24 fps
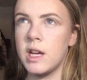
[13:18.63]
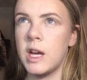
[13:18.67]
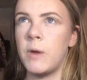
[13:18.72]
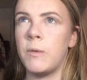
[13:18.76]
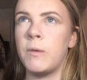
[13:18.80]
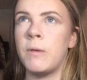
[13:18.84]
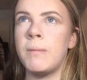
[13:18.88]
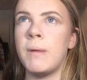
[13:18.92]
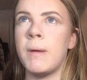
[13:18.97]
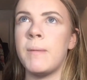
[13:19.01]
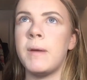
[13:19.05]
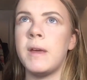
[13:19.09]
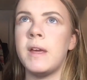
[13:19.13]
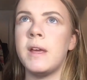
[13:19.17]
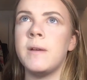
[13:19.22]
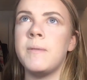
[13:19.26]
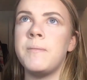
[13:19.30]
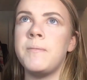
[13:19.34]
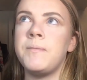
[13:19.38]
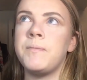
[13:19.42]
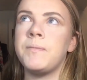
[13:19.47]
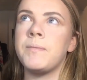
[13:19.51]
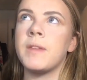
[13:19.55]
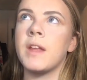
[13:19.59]
well, maybe
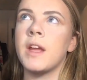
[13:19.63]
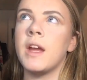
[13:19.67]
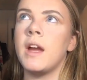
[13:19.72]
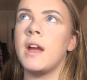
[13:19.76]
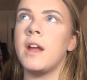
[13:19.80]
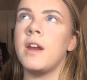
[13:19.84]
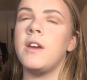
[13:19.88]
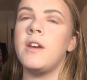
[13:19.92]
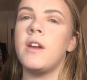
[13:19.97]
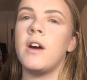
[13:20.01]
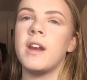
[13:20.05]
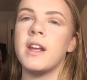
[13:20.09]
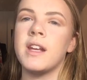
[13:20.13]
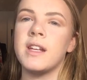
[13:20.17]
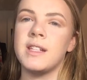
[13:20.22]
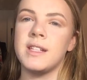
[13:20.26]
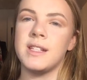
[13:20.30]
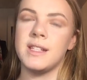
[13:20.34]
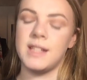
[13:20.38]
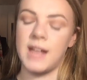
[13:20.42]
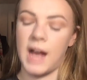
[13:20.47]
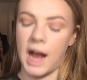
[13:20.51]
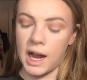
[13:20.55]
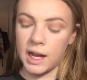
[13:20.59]
not
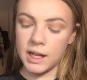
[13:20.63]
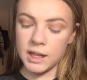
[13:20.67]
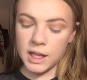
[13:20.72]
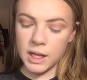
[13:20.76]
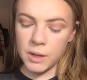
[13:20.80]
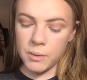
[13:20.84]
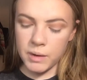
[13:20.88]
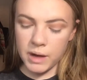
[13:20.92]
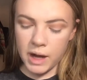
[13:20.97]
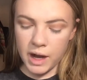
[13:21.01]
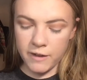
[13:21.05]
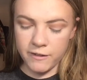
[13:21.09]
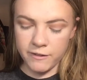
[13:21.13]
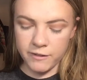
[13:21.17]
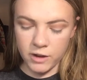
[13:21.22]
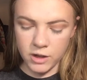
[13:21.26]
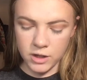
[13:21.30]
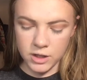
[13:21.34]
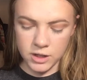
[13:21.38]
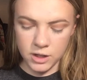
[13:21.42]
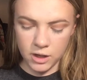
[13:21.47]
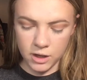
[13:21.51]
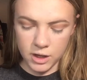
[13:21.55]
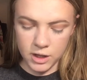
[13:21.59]
exactly when I
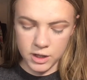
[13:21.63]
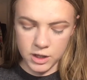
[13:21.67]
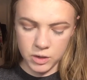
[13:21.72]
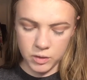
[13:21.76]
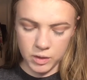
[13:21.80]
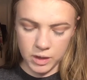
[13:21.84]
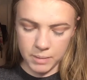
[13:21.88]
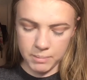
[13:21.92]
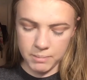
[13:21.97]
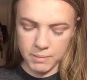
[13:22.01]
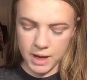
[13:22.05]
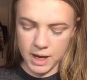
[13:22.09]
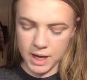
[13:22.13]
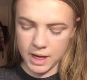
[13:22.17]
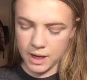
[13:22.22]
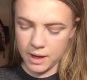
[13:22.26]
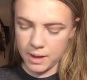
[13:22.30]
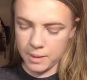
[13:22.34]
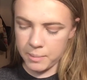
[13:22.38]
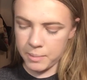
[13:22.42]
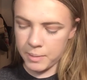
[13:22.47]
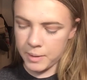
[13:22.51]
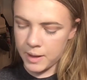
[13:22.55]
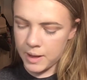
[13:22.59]
first started doing
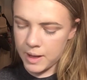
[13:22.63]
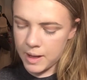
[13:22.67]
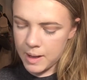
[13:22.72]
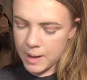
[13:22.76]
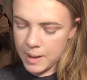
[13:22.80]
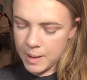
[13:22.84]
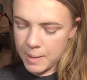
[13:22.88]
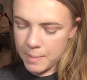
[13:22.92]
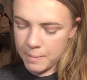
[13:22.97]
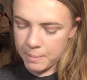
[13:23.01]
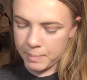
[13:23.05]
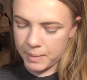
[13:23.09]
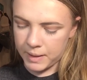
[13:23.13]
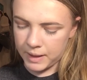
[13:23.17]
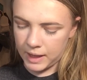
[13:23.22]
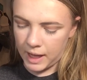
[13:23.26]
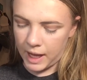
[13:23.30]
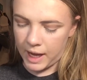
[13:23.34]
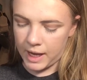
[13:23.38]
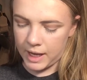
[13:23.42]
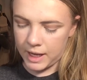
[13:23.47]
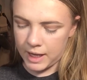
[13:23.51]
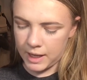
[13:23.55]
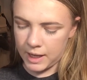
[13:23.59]
makeup, but
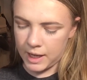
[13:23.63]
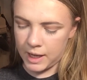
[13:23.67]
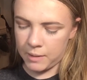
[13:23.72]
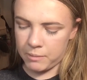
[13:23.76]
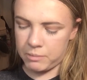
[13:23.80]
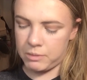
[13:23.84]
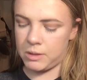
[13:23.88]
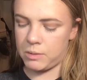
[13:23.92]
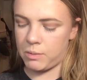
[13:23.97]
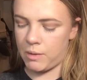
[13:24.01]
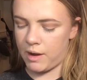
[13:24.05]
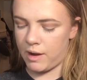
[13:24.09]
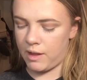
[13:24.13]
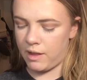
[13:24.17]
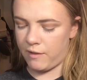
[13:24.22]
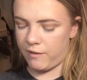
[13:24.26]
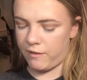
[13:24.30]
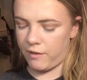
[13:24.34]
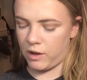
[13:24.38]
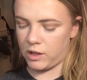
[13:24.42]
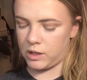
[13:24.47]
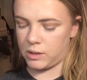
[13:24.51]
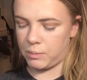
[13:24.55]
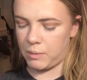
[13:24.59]
like it was one of the
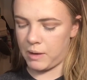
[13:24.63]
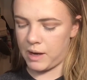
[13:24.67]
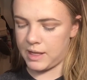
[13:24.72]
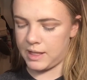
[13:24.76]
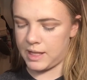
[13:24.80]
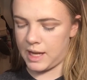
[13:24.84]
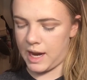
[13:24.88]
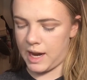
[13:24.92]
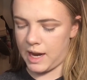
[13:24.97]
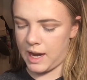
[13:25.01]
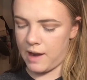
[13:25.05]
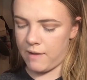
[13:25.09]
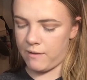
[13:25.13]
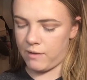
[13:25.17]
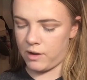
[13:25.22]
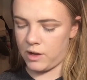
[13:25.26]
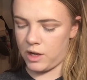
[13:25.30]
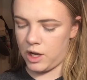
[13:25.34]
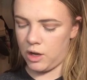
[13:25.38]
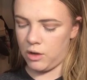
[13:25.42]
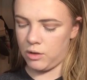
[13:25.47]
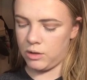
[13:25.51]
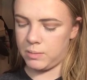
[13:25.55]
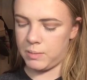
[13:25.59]
first brands I had ever
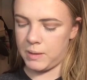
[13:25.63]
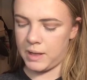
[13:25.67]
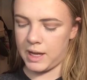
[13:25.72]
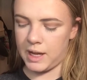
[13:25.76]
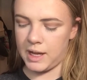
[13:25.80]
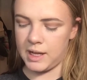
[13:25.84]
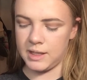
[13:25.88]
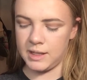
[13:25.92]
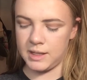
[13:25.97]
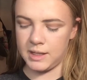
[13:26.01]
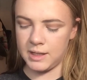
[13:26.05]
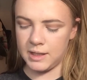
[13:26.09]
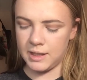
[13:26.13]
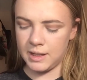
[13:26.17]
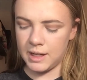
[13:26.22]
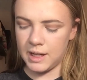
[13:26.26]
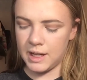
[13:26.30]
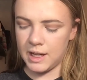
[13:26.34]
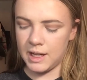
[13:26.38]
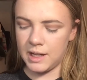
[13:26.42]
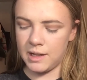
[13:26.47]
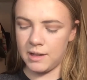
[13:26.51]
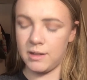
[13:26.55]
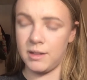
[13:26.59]
used because
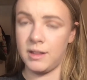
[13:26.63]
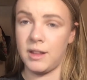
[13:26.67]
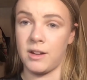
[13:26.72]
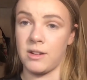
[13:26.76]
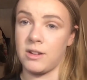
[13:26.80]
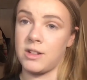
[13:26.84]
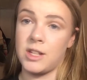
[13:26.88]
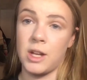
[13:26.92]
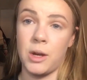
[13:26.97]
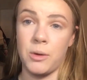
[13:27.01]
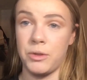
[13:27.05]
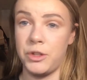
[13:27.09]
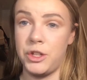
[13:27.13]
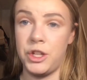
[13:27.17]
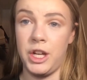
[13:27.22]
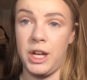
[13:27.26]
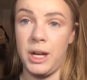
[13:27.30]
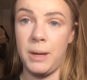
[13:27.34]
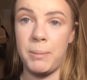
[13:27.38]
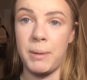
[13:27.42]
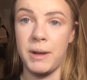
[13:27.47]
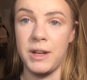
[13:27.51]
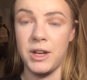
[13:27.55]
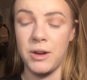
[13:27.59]
they're so
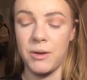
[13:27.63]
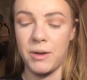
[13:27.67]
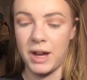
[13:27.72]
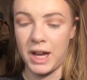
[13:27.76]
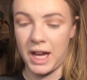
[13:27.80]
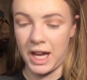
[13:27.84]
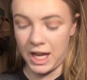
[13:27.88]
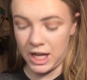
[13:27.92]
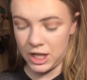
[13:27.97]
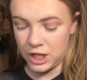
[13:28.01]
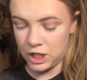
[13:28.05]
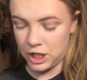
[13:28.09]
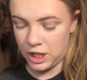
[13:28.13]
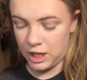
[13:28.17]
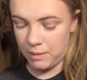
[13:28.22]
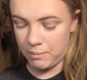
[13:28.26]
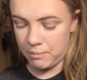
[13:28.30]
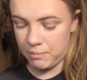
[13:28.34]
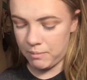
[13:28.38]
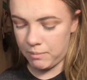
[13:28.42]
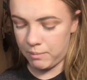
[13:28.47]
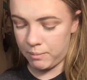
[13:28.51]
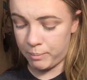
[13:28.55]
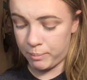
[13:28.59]
cheap and you can get cheap,
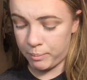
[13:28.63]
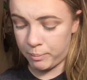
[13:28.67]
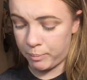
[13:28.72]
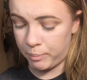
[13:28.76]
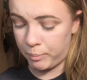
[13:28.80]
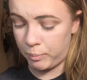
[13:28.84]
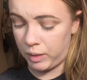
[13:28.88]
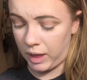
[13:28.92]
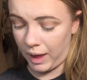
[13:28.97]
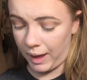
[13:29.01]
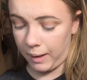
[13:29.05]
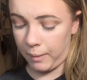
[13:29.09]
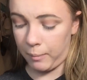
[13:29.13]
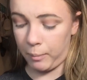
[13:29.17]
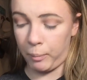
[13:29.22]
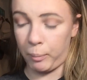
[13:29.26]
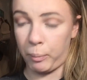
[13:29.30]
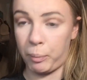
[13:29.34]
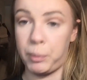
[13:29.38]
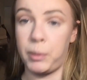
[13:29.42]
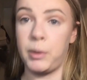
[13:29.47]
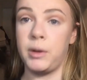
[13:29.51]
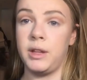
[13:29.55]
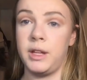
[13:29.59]
like
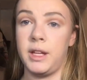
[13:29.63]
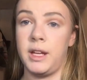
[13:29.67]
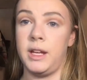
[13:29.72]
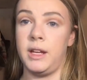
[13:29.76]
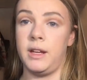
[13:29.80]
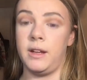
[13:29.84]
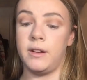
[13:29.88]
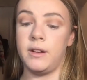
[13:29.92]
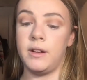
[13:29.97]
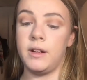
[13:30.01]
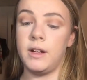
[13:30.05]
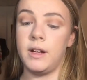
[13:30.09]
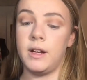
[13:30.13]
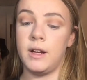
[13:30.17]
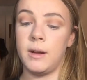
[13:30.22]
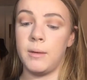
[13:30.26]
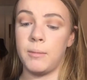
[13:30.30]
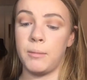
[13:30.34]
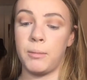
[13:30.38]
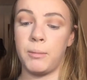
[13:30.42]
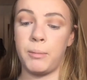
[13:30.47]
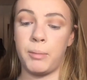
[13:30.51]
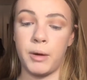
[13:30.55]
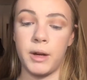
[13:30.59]
pretty
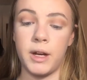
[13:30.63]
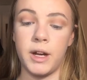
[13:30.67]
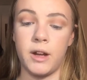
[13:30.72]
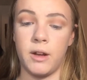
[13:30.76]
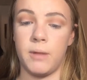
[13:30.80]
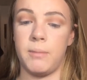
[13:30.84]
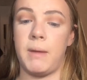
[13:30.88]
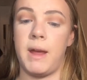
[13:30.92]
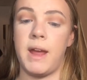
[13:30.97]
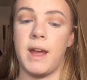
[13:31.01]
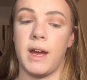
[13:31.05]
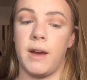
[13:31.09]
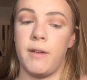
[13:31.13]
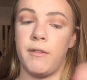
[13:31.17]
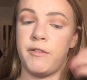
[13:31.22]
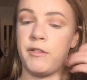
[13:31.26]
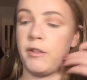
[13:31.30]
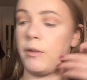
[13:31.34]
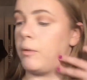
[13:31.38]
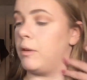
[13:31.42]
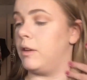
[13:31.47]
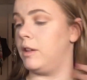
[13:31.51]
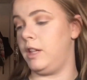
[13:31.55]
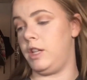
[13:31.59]
good makeup
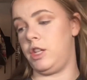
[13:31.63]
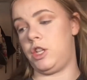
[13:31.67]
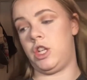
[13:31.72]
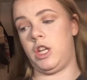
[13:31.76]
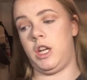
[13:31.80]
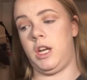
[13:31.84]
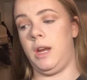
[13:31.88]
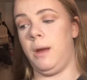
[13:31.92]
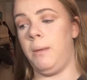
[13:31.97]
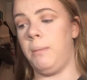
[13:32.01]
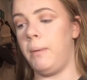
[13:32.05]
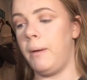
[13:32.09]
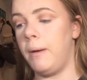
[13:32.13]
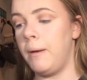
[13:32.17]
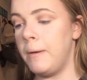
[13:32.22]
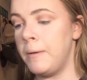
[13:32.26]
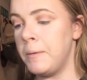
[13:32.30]
for really cheap.